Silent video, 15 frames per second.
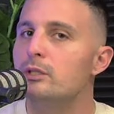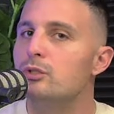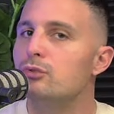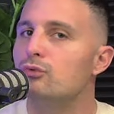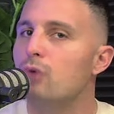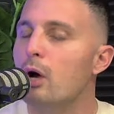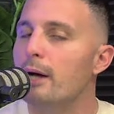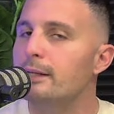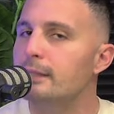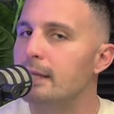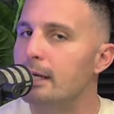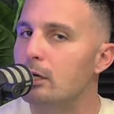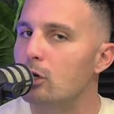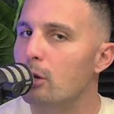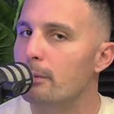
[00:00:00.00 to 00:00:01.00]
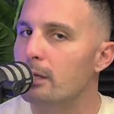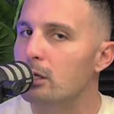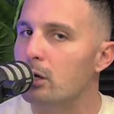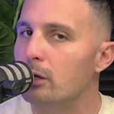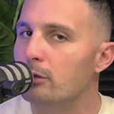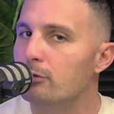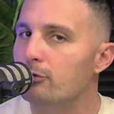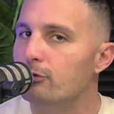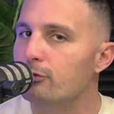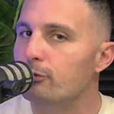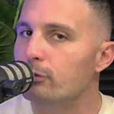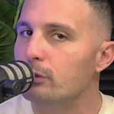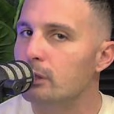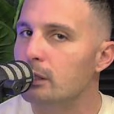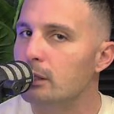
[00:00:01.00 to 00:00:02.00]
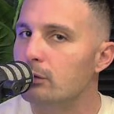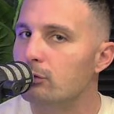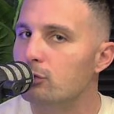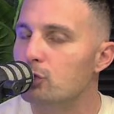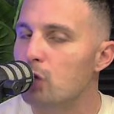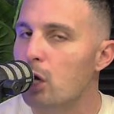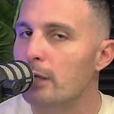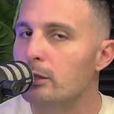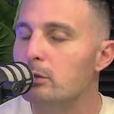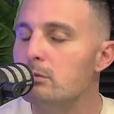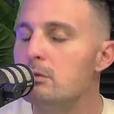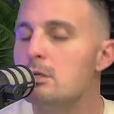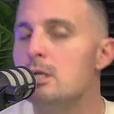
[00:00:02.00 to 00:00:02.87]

to ride the economic kind of cycle.